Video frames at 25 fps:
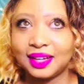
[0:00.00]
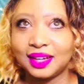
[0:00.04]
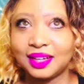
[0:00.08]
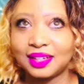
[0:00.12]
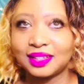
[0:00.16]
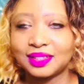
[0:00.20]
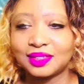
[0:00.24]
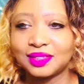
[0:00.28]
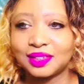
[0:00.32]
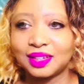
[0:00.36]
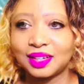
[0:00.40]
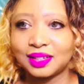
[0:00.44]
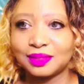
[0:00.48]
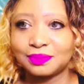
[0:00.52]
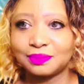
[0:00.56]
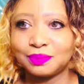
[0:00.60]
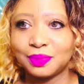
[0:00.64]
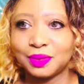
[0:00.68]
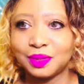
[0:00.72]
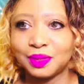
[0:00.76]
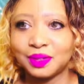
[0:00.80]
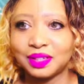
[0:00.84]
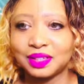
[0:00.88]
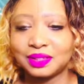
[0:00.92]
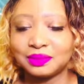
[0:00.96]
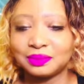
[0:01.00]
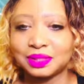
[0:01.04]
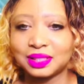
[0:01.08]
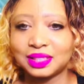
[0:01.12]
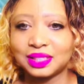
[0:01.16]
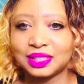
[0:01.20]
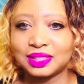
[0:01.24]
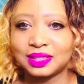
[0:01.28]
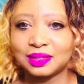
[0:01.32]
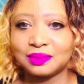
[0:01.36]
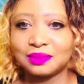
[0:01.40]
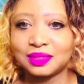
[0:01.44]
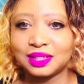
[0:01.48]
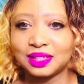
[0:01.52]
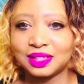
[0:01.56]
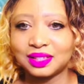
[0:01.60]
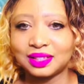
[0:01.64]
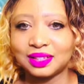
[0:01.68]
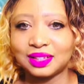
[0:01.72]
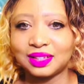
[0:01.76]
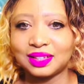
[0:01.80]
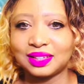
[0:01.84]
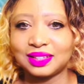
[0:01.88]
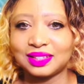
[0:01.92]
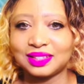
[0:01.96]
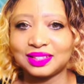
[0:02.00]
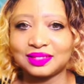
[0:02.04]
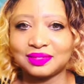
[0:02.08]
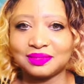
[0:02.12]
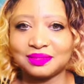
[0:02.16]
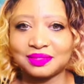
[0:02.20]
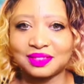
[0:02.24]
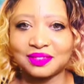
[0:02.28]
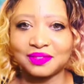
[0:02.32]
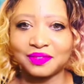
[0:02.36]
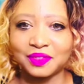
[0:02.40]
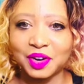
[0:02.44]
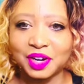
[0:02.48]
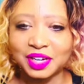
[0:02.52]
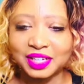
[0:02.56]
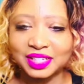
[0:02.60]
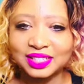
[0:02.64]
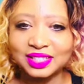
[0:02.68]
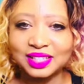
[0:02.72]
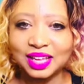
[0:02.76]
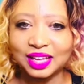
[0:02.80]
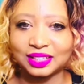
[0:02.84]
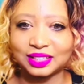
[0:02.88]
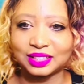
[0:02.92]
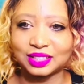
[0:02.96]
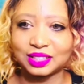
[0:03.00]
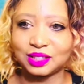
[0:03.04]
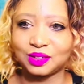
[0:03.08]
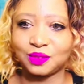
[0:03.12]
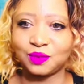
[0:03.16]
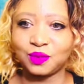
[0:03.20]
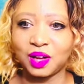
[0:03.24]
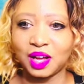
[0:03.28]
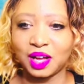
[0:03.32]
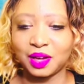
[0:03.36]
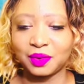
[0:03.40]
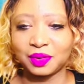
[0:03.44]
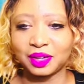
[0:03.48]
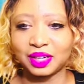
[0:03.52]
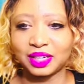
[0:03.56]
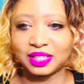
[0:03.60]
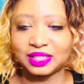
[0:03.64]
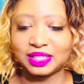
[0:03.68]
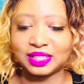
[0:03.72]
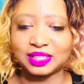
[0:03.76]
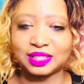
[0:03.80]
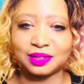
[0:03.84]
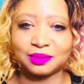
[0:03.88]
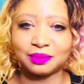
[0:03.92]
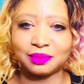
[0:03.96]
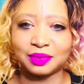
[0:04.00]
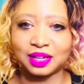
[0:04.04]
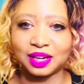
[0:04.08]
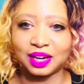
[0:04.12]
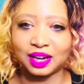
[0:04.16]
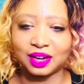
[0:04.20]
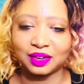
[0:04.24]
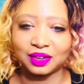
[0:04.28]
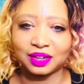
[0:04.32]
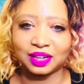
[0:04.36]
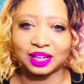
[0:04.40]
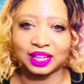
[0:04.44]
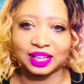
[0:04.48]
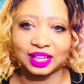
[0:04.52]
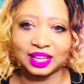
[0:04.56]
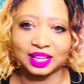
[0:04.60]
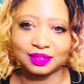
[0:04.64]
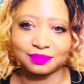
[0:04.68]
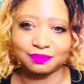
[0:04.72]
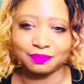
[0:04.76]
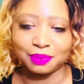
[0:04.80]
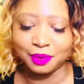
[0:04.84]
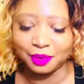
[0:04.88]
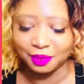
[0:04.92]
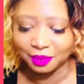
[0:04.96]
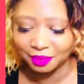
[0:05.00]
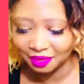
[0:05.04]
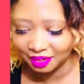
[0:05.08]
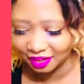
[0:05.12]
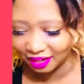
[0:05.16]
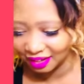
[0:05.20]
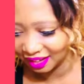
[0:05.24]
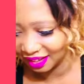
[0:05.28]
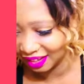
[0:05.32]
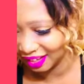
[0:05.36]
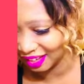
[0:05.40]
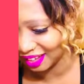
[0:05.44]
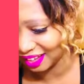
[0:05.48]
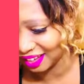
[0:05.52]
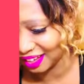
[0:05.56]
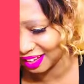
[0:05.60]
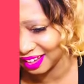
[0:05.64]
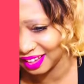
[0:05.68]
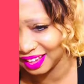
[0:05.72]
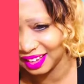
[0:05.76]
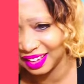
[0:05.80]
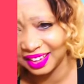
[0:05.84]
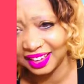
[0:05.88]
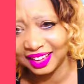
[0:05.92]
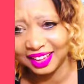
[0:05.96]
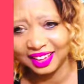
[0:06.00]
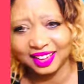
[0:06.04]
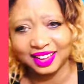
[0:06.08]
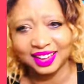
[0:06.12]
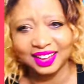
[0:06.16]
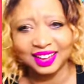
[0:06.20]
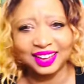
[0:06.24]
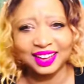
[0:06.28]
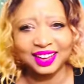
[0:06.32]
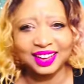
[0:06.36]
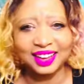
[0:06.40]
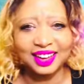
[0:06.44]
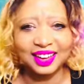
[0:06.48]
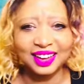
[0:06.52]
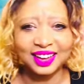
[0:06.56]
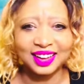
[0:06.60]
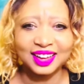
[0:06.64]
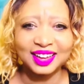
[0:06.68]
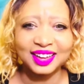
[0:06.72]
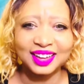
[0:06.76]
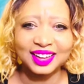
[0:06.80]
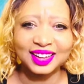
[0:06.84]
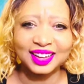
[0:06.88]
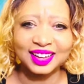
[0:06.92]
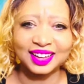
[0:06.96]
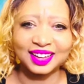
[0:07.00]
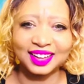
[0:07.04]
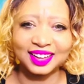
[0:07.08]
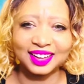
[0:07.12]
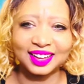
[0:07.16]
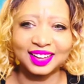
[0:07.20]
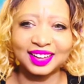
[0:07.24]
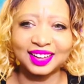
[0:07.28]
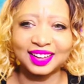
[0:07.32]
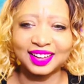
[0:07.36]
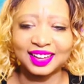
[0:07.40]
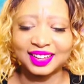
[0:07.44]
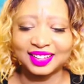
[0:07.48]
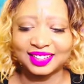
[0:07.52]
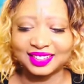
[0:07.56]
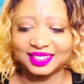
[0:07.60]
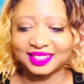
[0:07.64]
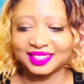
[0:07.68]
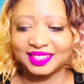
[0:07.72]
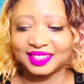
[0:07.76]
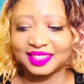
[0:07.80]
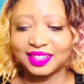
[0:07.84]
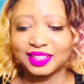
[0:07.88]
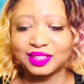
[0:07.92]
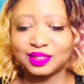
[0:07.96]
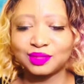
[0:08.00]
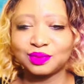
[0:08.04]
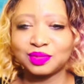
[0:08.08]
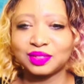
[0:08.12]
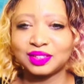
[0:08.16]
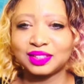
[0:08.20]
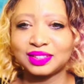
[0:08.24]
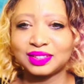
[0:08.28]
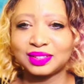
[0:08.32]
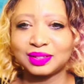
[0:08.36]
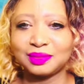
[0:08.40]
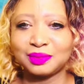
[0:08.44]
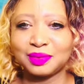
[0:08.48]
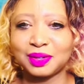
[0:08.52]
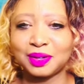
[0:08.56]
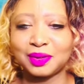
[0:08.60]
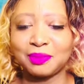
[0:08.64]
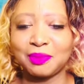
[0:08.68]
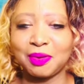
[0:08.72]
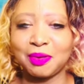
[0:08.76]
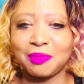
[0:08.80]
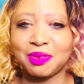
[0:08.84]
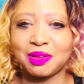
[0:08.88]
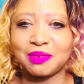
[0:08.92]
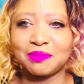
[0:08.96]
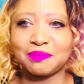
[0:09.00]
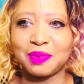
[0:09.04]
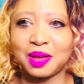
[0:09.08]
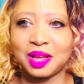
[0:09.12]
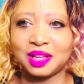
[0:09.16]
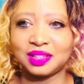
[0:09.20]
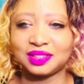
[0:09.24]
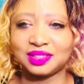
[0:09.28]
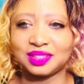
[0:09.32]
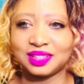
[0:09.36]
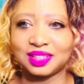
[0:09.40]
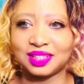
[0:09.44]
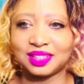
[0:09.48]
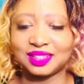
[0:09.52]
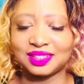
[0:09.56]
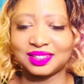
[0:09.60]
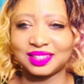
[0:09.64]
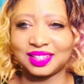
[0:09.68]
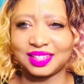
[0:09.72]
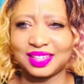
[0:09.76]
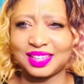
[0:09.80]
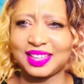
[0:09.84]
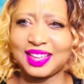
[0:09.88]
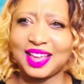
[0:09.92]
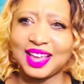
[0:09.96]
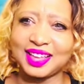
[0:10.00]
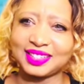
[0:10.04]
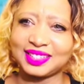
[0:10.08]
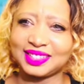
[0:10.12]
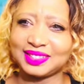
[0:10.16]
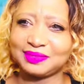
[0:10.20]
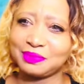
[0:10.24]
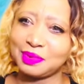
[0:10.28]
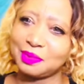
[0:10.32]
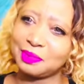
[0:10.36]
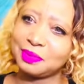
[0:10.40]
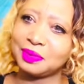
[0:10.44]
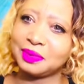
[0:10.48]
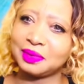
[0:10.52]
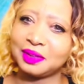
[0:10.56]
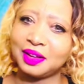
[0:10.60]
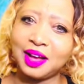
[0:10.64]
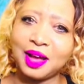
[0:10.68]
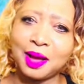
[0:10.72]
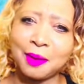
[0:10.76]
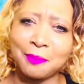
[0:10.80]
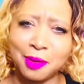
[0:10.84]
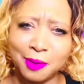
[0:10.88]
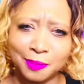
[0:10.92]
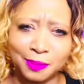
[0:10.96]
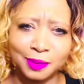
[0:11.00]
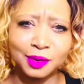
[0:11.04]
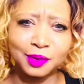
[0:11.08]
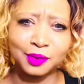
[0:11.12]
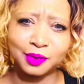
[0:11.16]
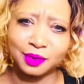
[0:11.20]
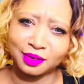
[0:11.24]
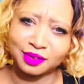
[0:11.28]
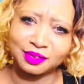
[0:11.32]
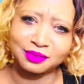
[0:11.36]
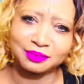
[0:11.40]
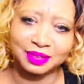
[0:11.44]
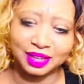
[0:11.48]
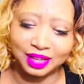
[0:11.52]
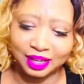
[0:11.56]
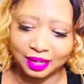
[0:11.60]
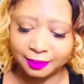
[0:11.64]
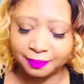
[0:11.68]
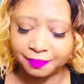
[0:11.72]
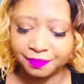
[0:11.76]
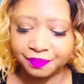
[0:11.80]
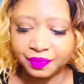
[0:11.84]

I don't like booing, but there's something that is very satisfying when I see somebody I don't like get booed. Do you guys feel the same way? Or am I being petty? It's like, yes, people agree with me.